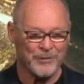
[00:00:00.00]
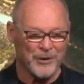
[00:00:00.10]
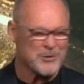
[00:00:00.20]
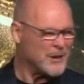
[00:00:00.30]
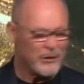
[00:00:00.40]

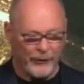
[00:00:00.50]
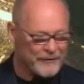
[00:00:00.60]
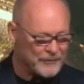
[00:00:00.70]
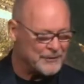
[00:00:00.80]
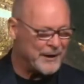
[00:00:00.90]
Those
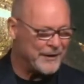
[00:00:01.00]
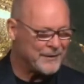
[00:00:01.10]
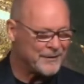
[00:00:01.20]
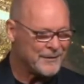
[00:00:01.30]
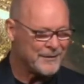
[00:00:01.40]
ungrateful
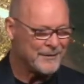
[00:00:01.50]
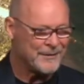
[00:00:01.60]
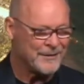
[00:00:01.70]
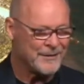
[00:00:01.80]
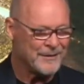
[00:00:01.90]
nine.
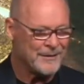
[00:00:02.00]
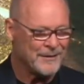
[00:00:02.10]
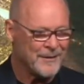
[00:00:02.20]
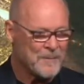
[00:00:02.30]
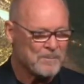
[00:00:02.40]

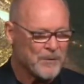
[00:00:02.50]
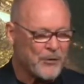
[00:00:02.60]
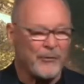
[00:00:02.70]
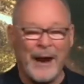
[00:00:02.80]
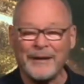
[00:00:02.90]

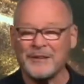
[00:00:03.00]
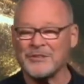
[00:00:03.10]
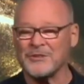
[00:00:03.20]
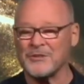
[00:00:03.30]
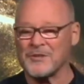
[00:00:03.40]

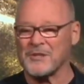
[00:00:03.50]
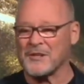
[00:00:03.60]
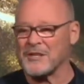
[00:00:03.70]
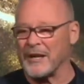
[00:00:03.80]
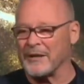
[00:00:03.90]
Gratitude is a
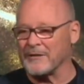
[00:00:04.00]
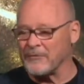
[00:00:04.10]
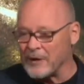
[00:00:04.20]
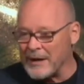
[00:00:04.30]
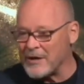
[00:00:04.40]
sign
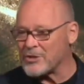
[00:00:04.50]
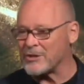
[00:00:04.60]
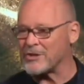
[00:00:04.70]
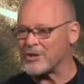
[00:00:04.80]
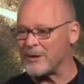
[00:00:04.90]
of
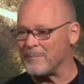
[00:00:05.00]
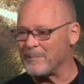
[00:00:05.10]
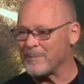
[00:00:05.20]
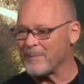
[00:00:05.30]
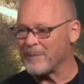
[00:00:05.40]
relationship.
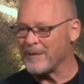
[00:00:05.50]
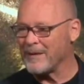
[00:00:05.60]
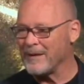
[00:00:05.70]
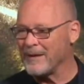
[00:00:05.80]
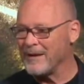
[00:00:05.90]

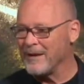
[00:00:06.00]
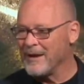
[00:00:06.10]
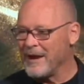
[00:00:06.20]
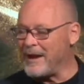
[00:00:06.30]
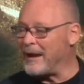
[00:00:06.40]

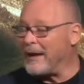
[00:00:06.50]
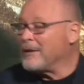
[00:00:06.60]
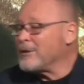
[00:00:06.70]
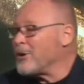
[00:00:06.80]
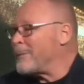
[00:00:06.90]
And I
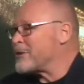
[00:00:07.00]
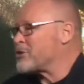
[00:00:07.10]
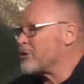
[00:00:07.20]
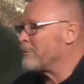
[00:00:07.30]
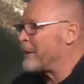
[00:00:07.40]
don't know
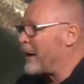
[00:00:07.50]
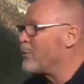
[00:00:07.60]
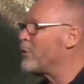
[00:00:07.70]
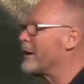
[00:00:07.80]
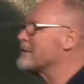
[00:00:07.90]
about you, but I
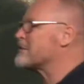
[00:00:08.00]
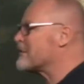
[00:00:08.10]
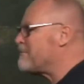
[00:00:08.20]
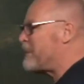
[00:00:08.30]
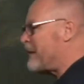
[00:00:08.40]
want
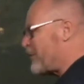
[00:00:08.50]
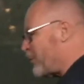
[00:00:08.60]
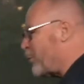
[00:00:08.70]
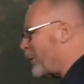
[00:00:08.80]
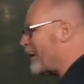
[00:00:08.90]
to be the
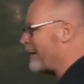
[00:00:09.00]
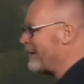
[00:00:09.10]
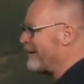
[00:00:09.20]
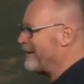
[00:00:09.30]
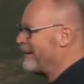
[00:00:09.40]

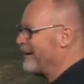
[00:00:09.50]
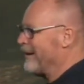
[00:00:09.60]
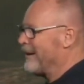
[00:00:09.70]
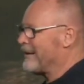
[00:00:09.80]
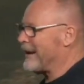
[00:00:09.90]
one.
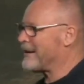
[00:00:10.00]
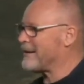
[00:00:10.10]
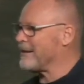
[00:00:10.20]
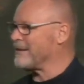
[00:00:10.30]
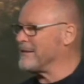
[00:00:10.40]

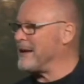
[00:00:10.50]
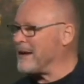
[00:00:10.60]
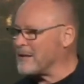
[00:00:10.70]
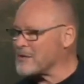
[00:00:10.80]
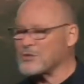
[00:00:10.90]
Like
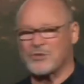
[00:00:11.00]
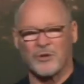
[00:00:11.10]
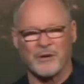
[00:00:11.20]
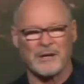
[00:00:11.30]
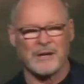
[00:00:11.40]
Deanna's
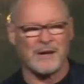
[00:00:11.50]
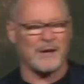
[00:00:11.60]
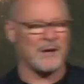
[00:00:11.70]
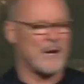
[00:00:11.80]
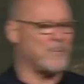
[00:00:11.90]
story
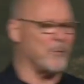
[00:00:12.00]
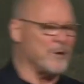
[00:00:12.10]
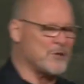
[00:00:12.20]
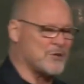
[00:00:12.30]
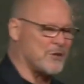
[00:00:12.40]
a couple
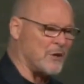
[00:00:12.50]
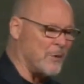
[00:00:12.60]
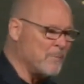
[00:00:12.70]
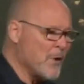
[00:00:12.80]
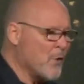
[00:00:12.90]
weeks
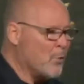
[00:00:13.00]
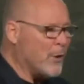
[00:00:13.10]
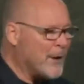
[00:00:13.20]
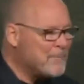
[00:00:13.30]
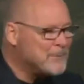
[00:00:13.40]
ago,
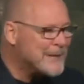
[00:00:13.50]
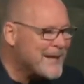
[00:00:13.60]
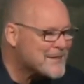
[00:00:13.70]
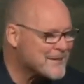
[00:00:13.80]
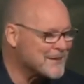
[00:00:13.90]
what a
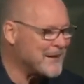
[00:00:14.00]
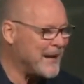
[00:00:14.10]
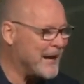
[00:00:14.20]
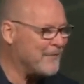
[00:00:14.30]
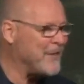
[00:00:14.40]
blessing to
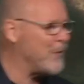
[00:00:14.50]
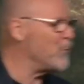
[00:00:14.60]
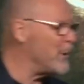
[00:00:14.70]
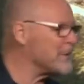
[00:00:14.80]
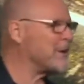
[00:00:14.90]
have that
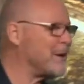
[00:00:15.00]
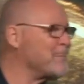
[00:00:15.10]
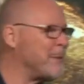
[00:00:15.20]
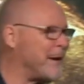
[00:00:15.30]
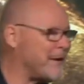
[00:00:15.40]
one
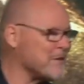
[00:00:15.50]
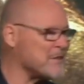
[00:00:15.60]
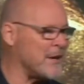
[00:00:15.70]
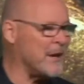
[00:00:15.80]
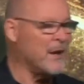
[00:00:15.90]
come back and
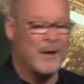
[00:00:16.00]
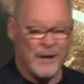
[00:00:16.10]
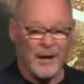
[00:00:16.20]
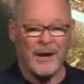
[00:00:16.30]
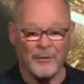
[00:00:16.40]
say,
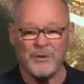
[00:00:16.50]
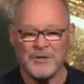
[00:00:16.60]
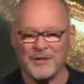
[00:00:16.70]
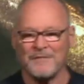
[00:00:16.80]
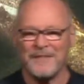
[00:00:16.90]
I
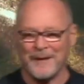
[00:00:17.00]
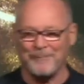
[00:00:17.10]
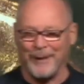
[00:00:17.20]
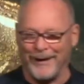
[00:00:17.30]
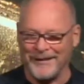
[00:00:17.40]
received that
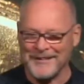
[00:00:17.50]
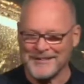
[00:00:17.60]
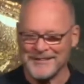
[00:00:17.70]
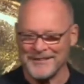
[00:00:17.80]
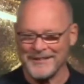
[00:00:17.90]

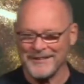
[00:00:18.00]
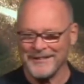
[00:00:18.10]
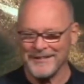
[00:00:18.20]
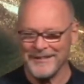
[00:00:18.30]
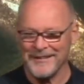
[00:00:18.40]
box.
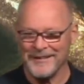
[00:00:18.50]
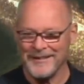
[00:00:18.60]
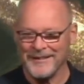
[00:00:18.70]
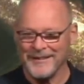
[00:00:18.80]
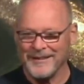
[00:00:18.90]

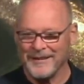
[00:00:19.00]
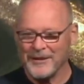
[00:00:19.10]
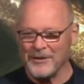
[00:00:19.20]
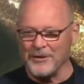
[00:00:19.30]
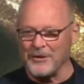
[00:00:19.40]

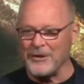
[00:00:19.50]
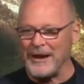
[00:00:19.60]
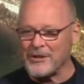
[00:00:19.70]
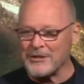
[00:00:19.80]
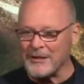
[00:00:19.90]
You, you
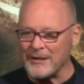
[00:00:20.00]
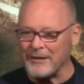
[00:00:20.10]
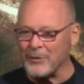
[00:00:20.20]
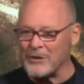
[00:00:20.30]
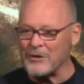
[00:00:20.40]
actually,
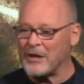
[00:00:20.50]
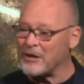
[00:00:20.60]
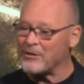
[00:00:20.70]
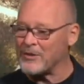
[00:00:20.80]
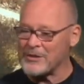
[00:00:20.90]
when you
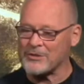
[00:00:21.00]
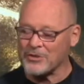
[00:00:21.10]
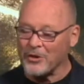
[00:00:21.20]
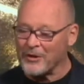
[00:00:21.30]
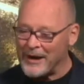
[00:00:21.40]
hear this
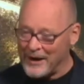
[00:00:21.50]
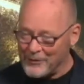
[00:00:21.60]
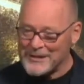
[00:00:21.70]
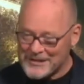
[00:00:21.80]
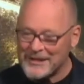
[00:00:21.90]
story, I
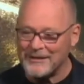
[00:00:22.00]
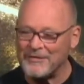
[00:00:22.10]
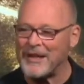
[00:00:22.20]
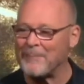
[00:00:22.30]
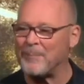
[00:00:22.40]

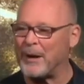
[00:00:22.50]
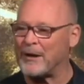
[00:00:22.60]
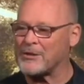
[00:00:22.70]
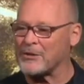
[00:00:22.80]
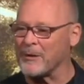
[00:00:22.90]
received that
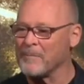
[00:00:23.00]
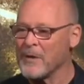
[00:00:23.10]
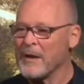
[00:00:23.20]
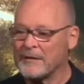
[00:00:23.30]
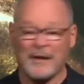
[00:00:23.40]
box. Or
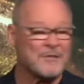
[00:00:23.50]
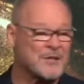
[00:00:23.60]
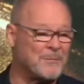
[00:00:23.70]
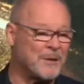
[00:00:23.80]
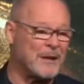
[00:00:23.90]
to have
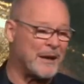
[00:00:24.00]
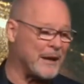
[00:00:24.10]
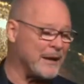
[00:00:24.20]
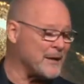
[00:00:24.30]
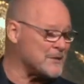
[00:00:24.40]
somebody like
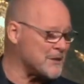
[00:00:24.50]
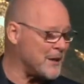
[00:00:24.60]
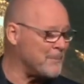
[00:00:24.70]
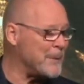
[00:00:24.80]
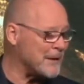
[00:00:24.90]
I get to
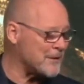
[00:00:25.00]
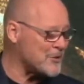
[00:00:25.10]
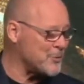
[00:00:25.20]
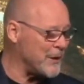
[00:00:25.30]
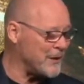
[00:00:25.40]
come back
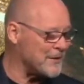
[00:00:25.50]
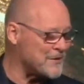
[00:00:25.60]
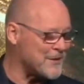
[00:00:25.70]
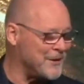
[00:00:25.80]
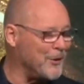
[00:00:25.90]
this weekend and
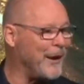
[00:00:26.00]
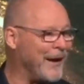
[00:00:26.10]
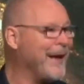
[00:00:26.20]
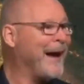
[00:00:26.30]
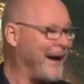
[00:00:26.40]
say, No, I,
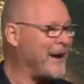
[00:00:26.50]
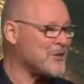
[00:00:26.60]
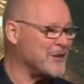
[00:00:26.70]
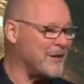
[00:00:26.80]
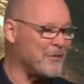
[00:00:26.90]
I
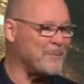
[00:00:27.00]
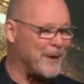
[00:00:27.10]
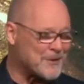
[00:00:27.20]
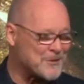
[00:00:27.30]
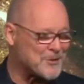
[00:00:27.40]
actually give the
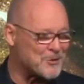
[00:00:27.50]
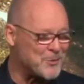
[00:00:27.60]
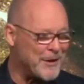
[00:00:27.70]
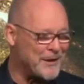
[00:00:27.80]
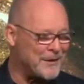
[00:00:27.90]
boxes
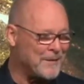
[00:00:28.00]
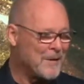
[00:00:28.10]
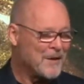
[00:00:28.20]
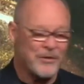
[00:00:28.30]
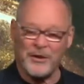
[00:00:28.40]
away, and
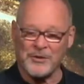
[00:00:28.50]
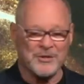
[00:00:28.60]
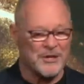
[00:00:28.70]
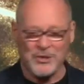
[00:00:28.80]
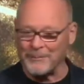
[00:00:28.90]
they're
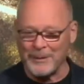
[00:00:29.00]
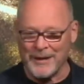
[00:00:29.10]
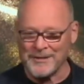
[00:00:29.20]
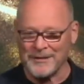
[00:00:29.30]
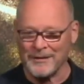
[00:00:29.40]
such a
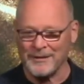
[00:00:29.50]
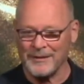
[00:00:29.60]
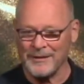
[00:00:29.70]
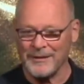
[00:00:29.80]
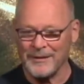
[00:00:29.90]
blessing.
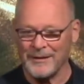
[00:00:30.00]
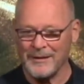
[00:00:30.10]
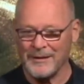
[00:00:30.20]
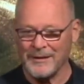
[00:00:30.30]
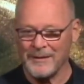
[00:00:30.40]

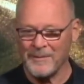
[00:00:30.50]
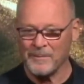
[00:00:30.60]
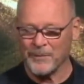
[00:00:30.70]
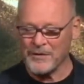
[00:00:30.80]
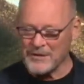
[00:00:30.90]

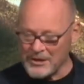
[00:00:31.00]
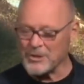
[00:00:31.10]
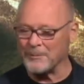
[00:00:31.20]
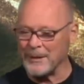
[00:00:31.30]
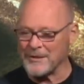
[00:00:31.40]

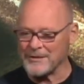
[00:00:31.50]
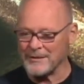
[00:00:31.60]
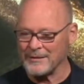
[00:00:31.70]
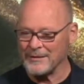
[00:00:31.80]
Such a blessing.